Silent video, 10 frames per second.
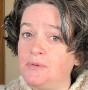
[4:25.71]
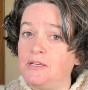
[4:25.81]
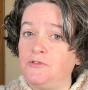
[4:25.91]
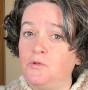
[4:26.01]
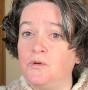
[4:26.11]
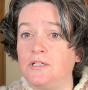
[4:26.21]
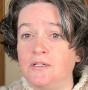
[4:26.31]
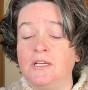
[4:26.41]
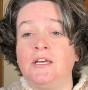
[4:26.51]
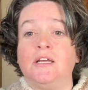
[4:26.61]
If you want
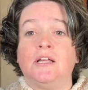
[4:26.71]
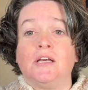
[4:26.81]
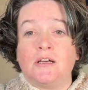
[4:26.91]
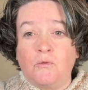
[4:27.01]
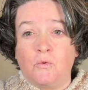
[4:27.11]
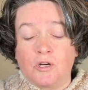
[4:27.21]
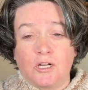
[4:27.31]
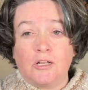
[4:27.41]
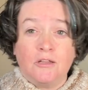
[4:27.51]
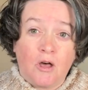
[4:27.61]
to work
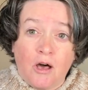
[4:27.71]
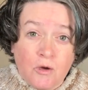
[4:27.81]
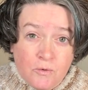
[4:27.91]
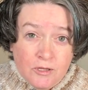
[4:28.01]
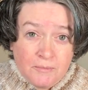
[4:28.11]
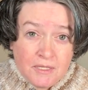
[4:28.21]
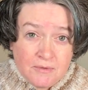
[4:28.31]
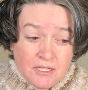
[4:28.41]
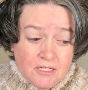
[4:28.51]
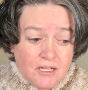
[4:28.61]
along with me
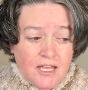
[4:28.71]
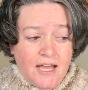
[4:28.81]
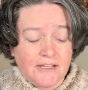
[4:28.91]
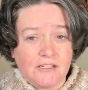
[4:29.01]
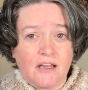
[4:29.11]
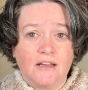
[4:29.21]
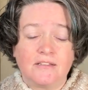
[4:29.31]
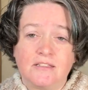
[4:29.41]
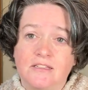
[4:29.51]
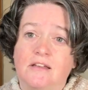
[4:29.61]
with the class
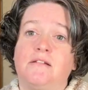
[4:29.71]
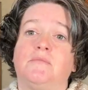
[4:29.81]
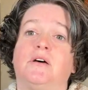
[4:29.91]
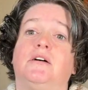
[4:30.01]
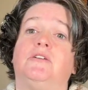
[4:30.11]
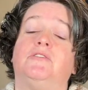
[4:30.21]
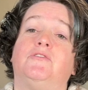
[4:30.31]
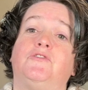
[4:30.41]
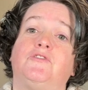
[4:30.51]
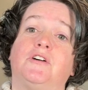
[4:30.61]
on some of